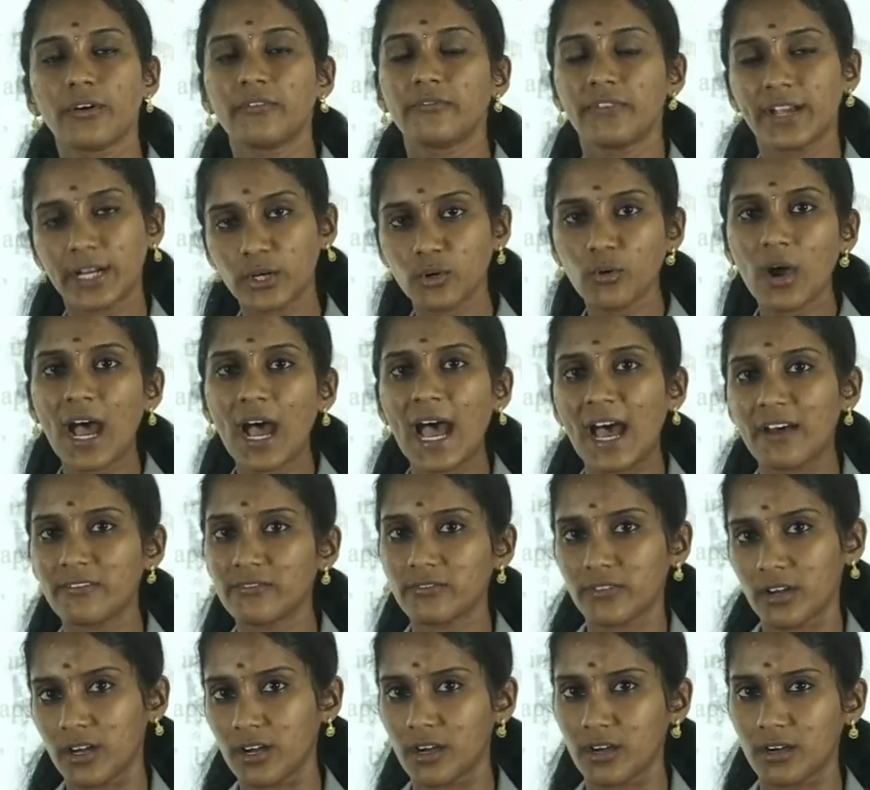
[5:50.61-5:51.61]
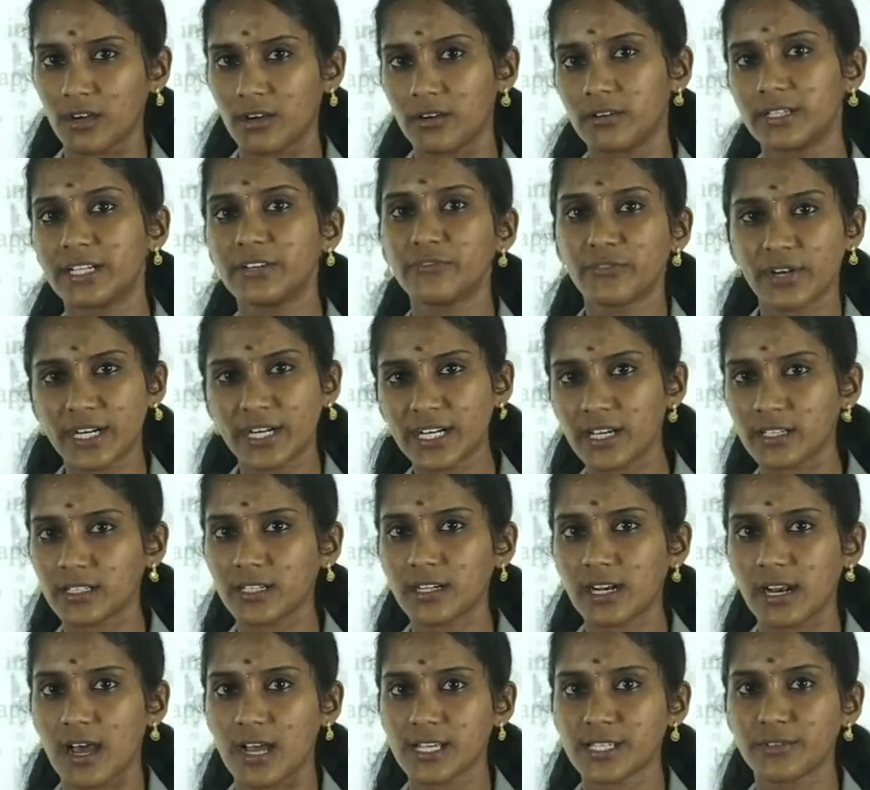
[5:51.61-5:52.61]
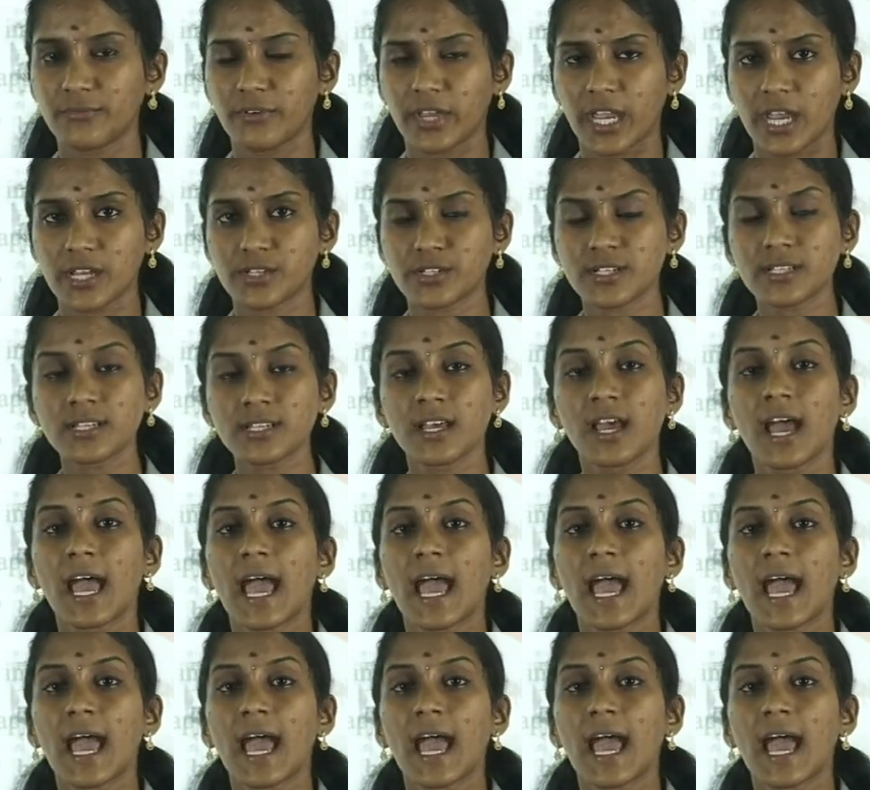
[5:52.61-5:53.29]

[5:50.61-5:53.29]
we do have different other classifications,